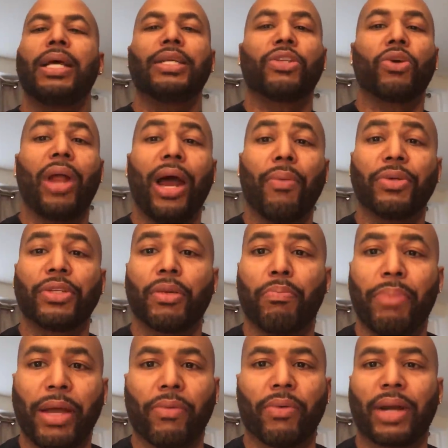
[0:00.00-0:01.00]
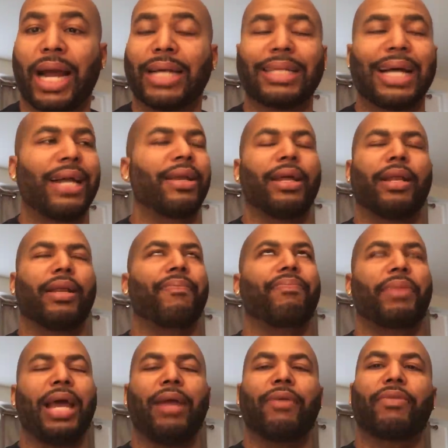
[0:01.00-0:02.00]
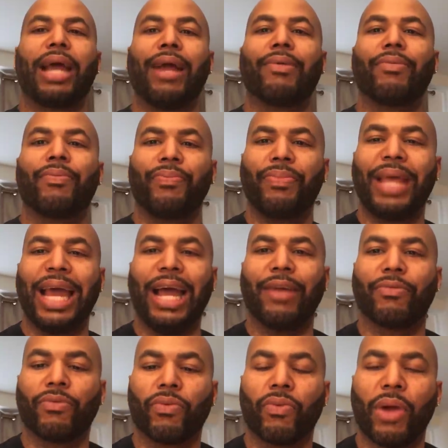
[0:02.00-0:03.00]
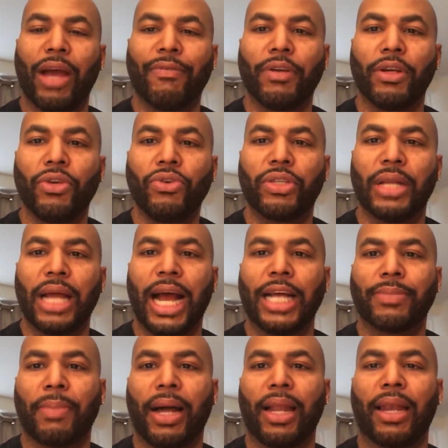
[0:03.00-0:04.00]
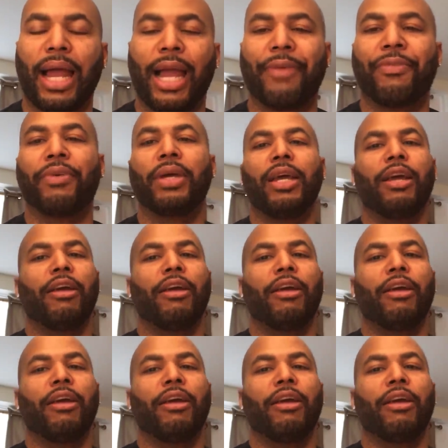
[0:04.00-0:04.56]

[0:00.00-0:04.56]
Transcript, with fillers: So that was a big one, guys. I that that that, that revolutionized my life.